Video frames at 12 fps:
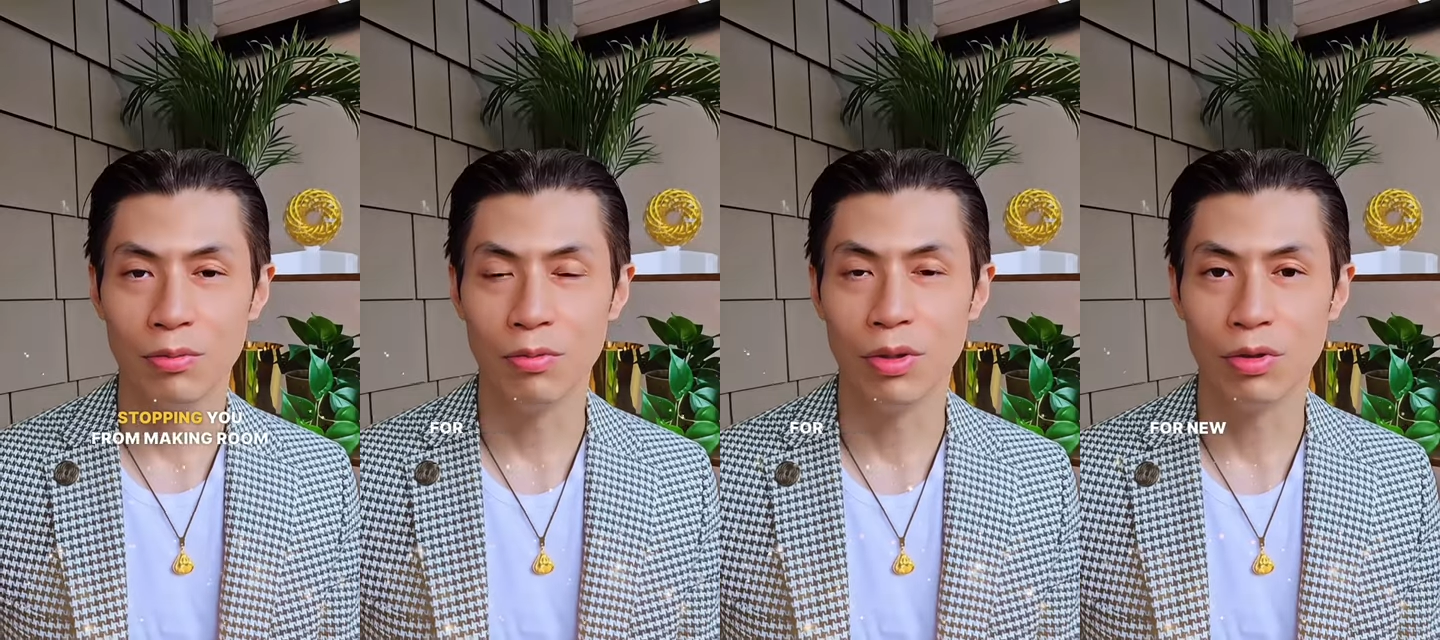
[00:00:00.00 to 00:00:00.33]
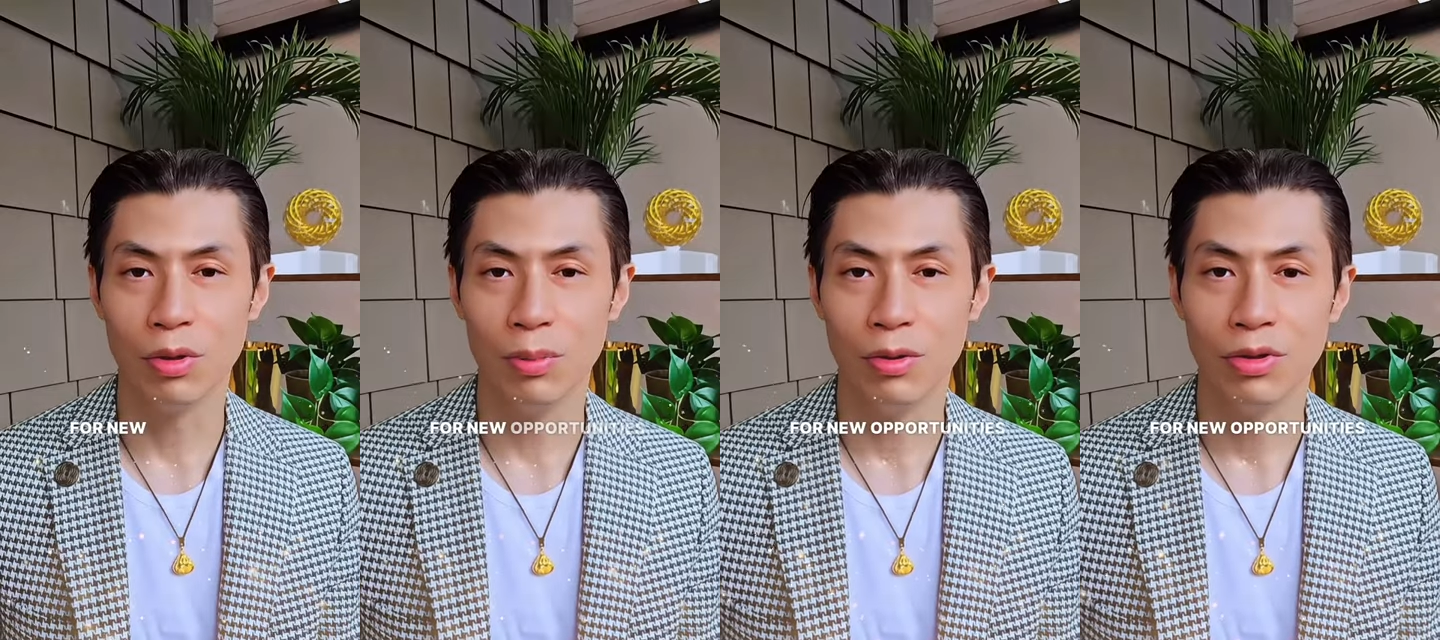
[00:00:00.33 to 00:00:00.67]
for new
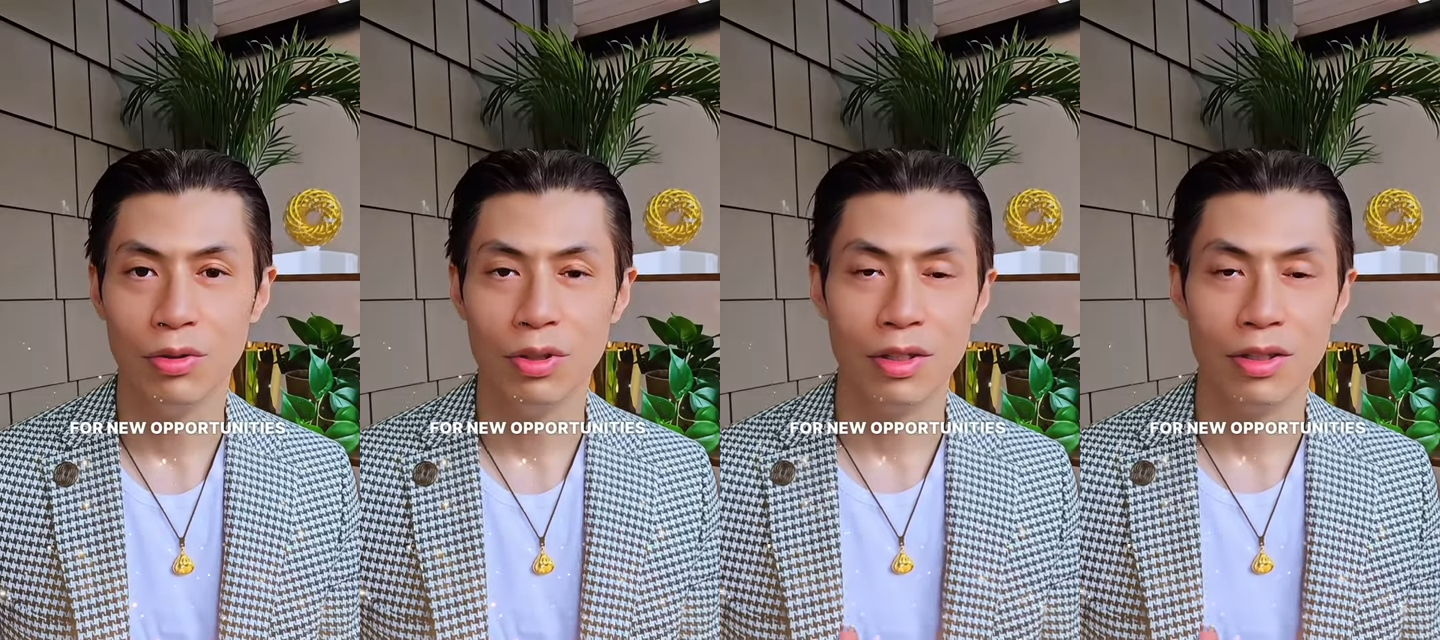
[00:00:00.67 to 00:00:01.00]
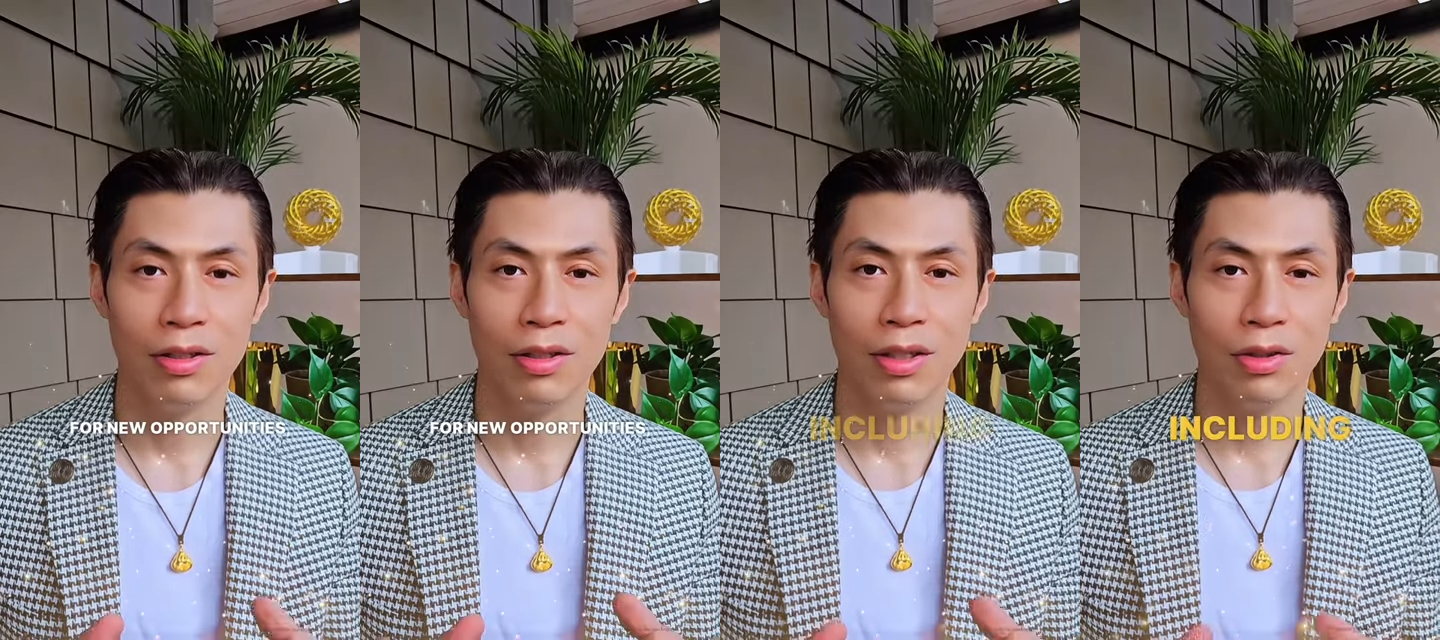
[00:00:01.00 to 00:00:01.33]

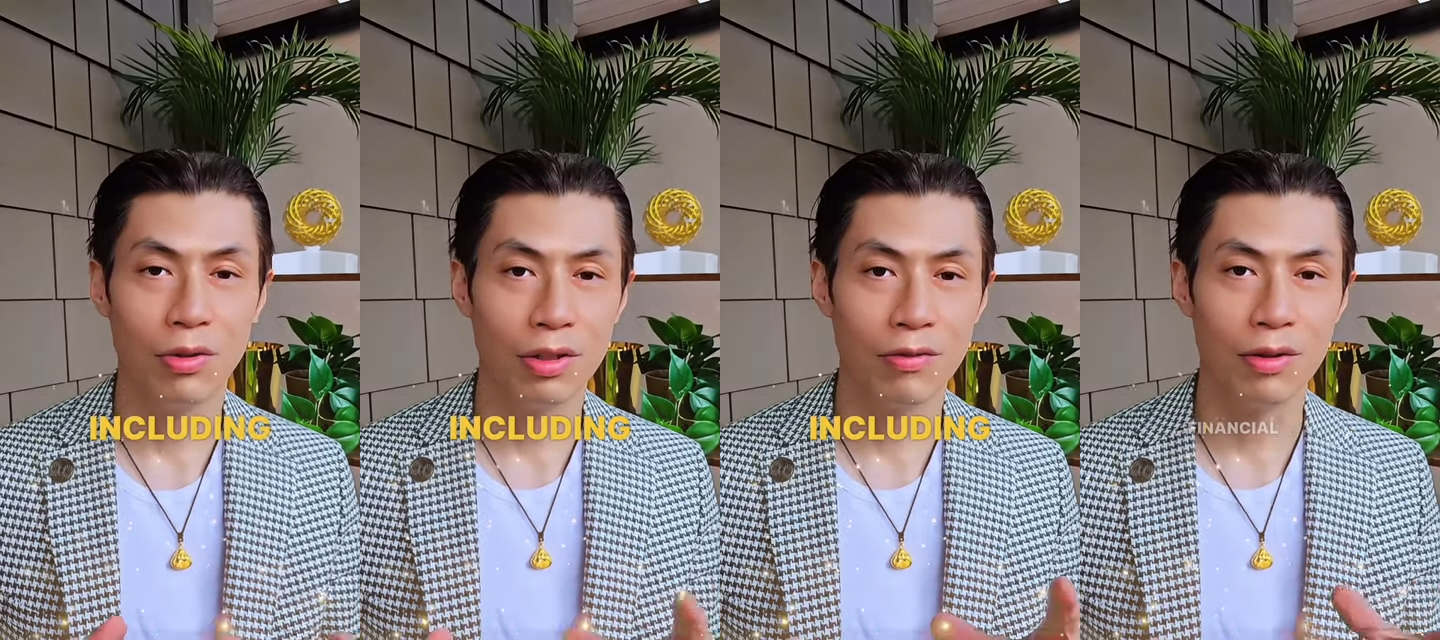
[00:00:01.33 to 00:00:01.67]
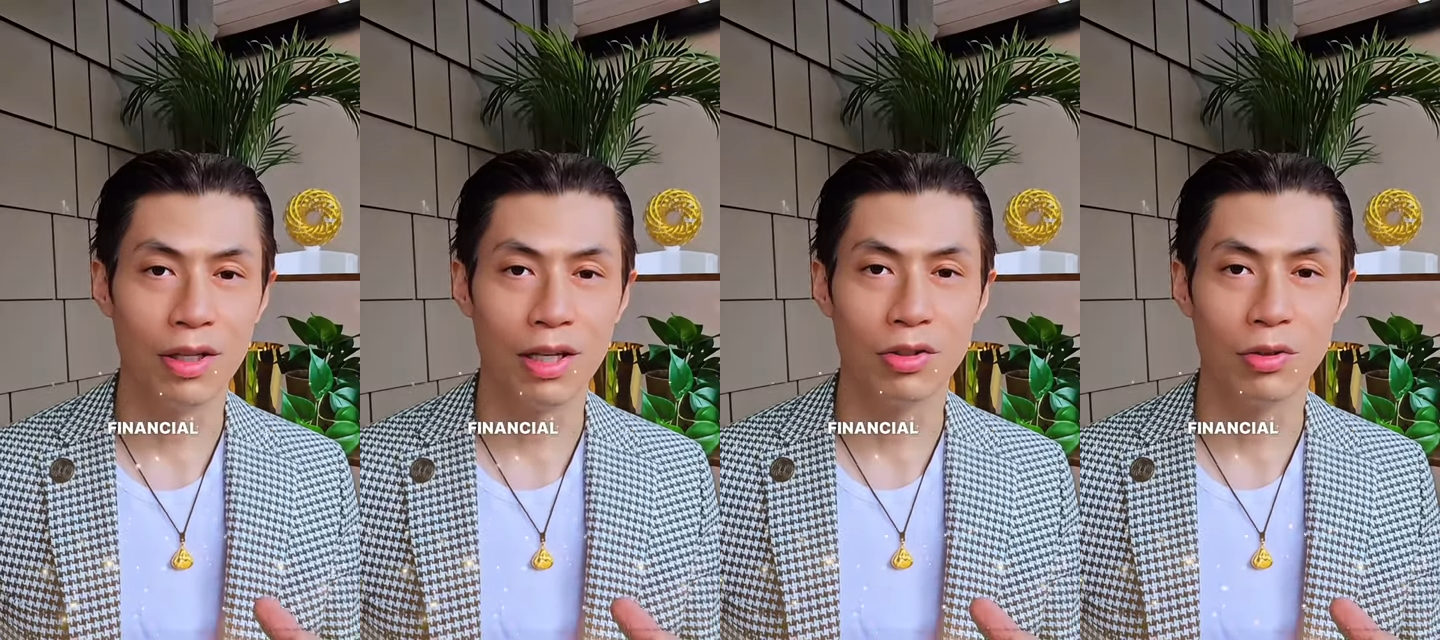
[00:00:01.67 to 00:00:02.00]
opportunities, including
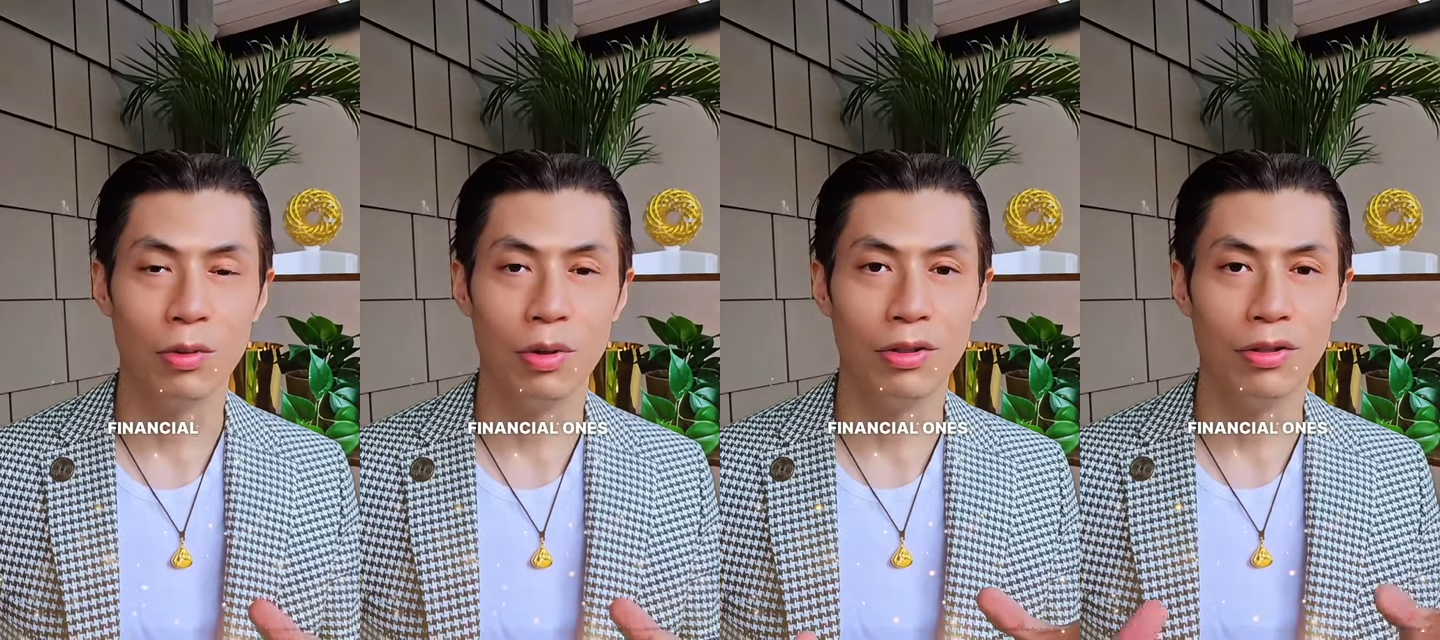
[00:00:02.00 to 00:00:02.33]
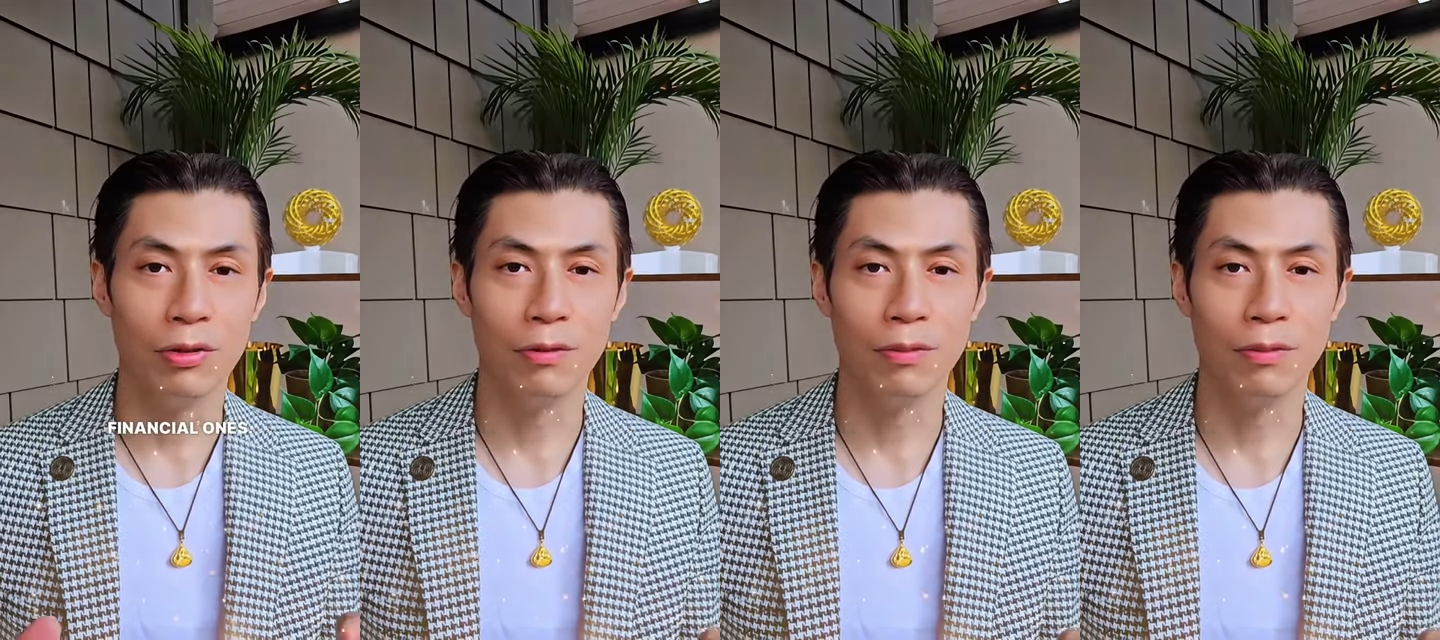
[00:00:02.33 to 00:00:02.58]
financial ones.